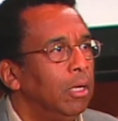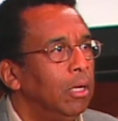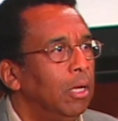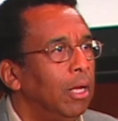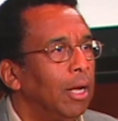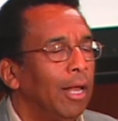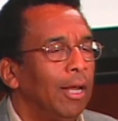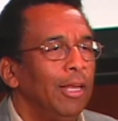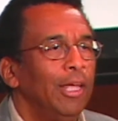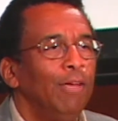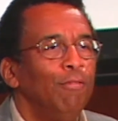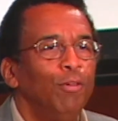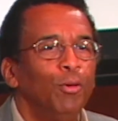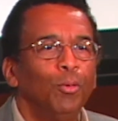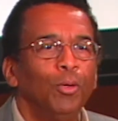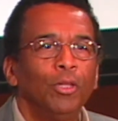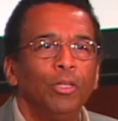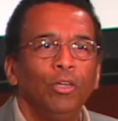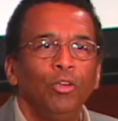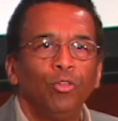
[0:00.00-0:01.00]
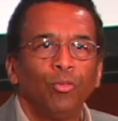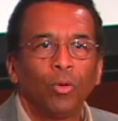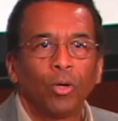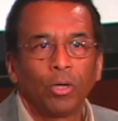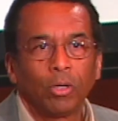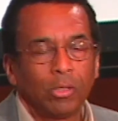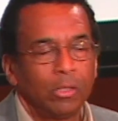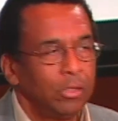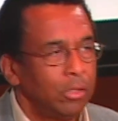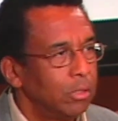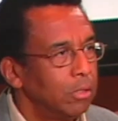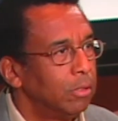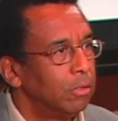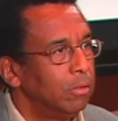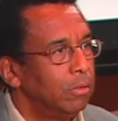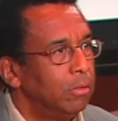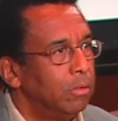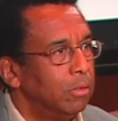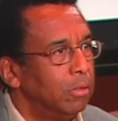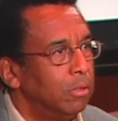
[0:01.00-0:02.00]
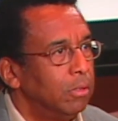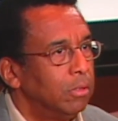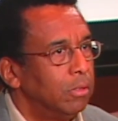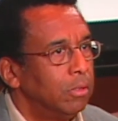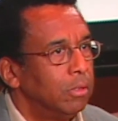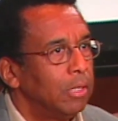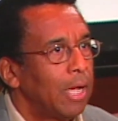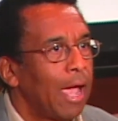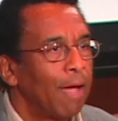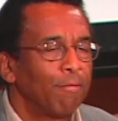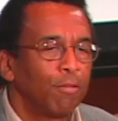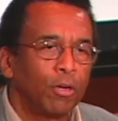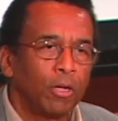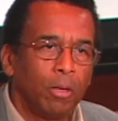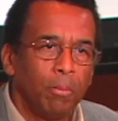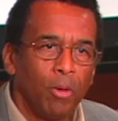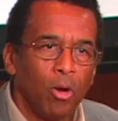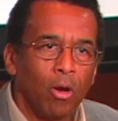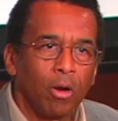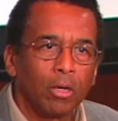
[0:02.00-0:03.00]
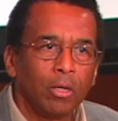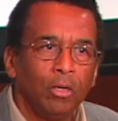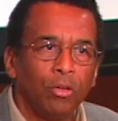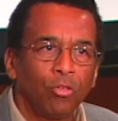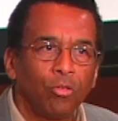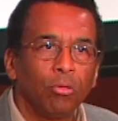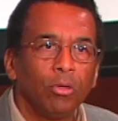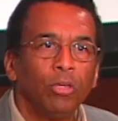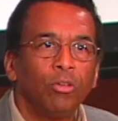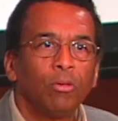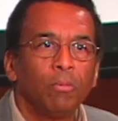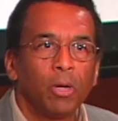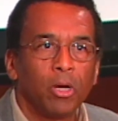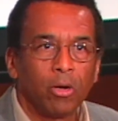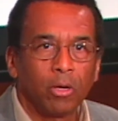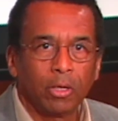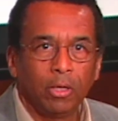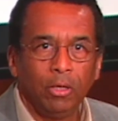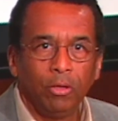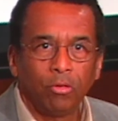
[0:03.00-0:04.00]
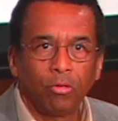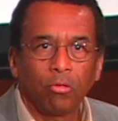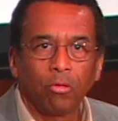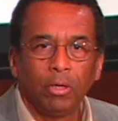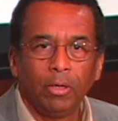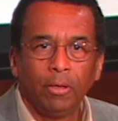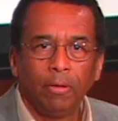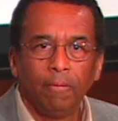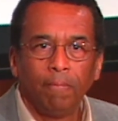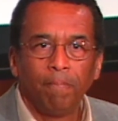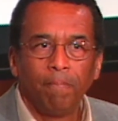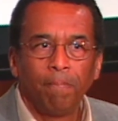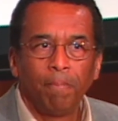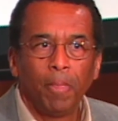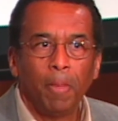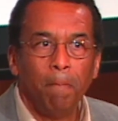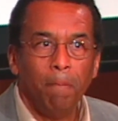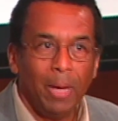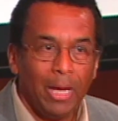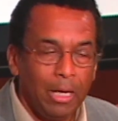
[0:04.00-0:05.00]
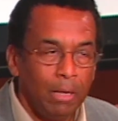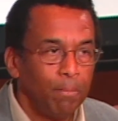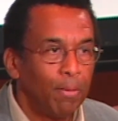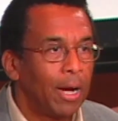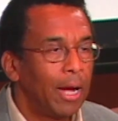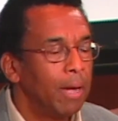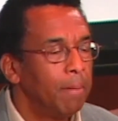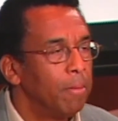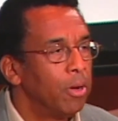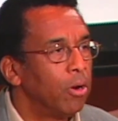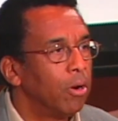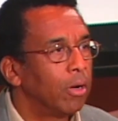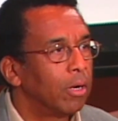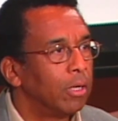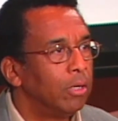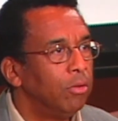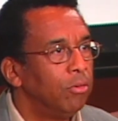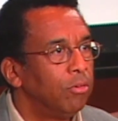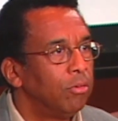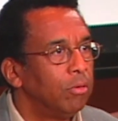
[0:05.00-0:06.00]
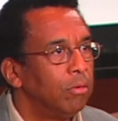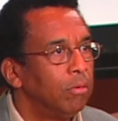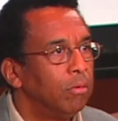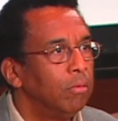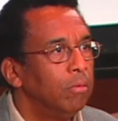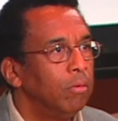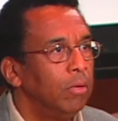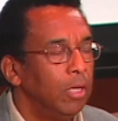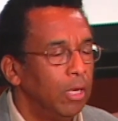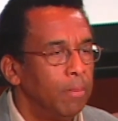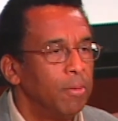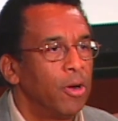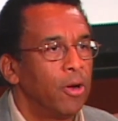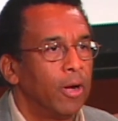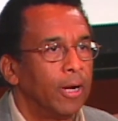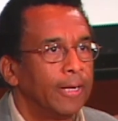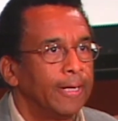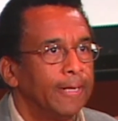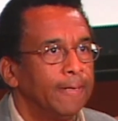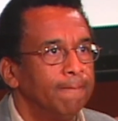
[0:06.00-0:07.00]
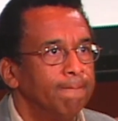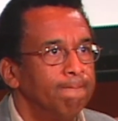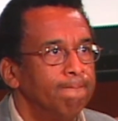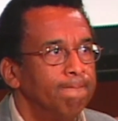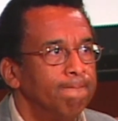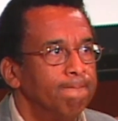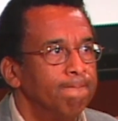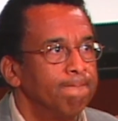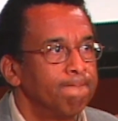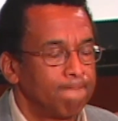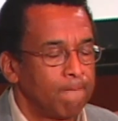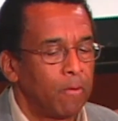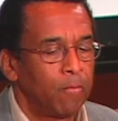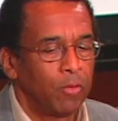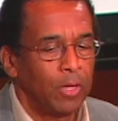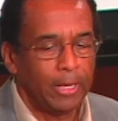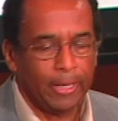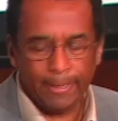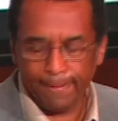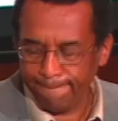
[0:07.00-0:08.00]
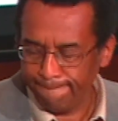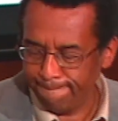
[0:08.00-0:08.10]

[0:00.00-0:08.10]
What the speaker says: And I leave you with these words. African American history is American history, made by Americans in America. Thank you.